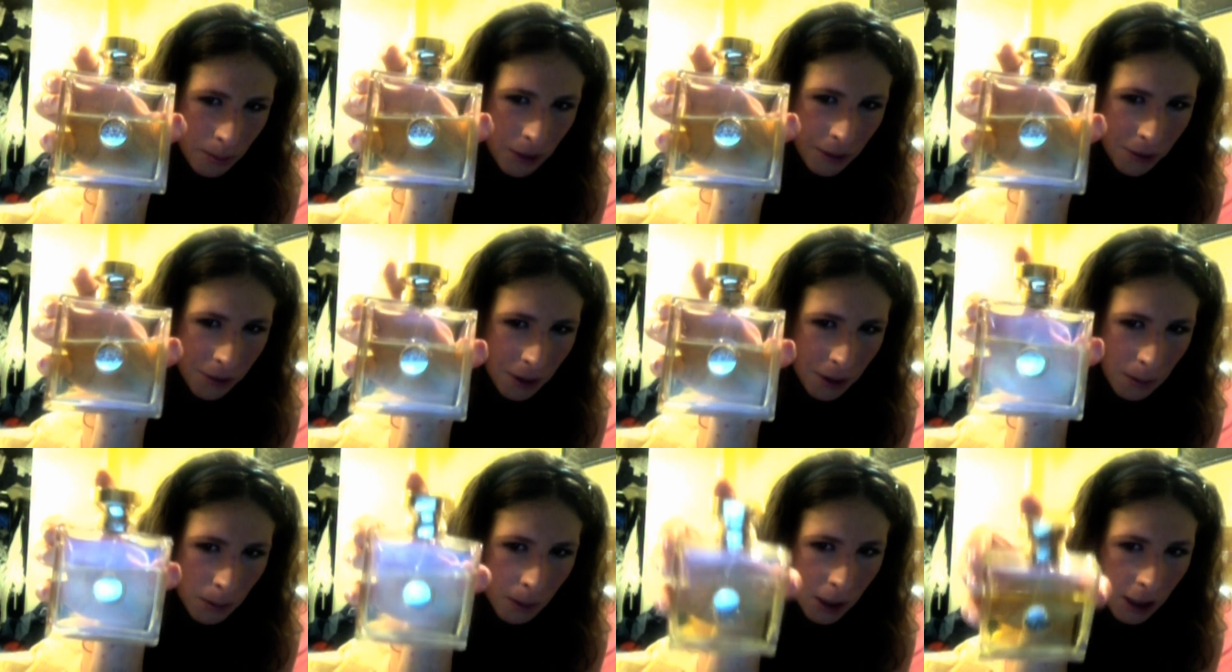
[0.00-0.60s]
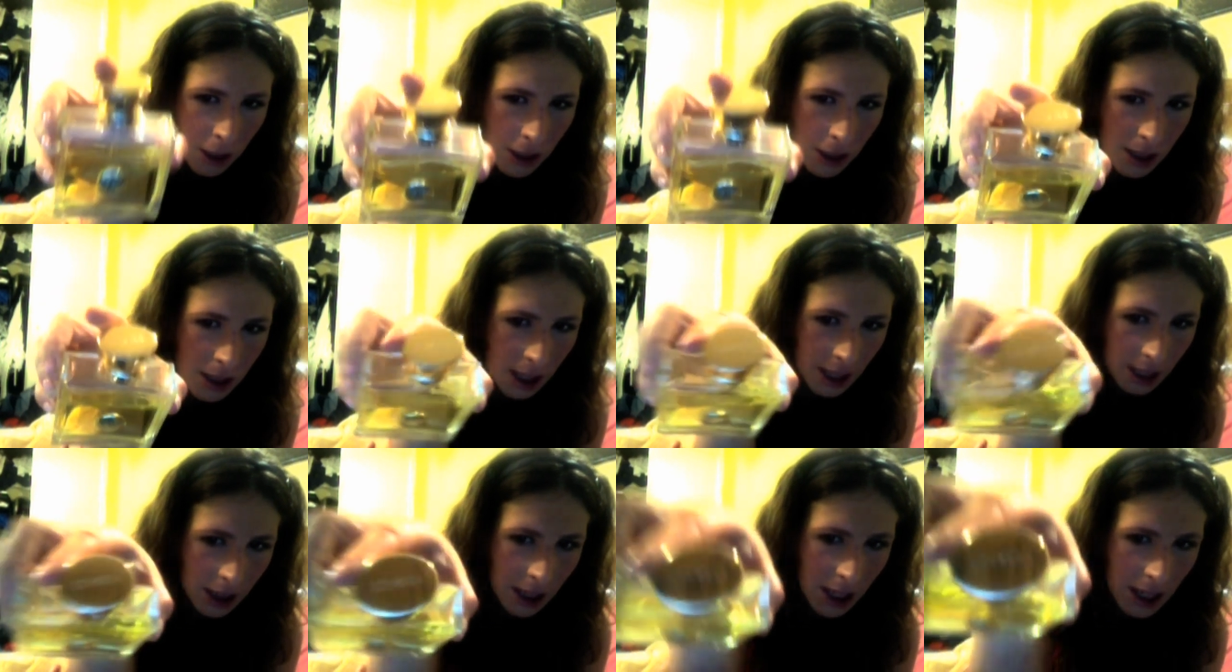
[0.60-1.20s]
perfume, it's
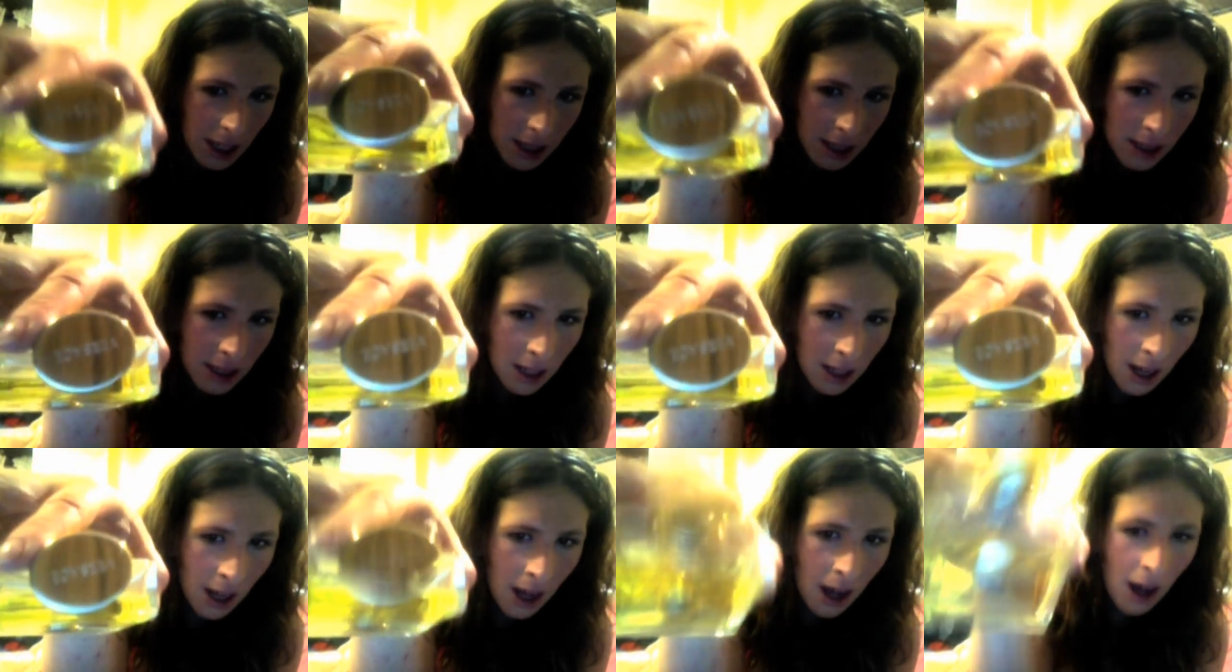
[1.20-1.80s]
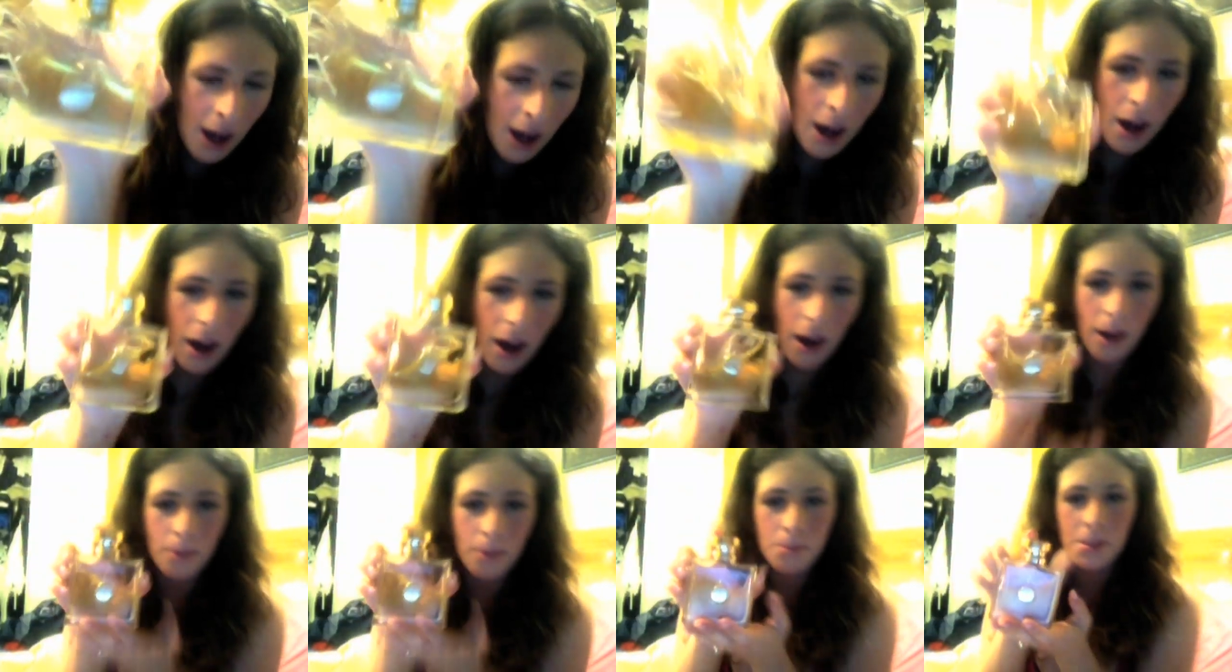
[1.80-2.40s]
like
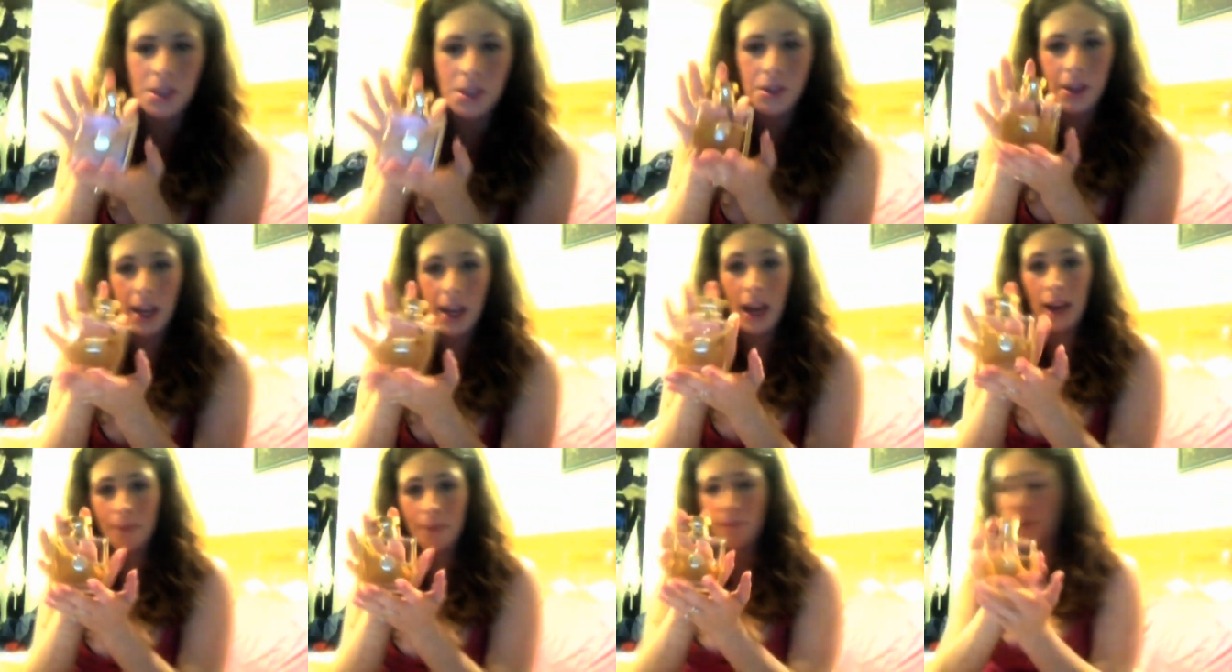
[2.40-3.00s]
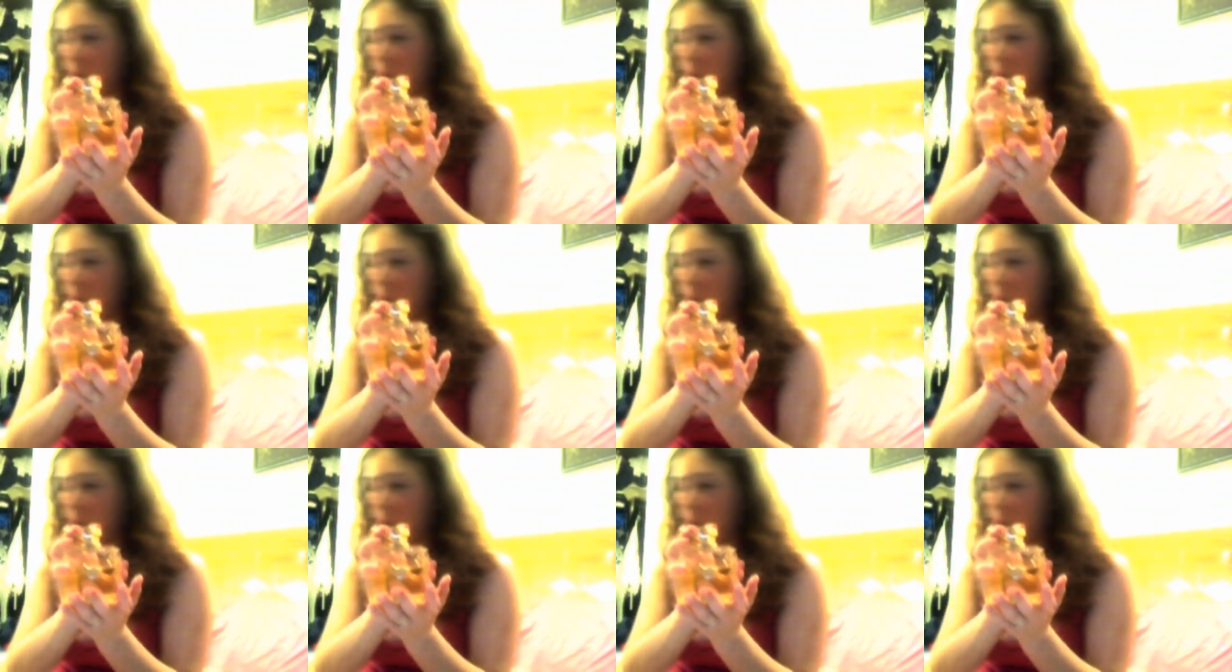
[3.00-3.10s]
this. Um, so yeah,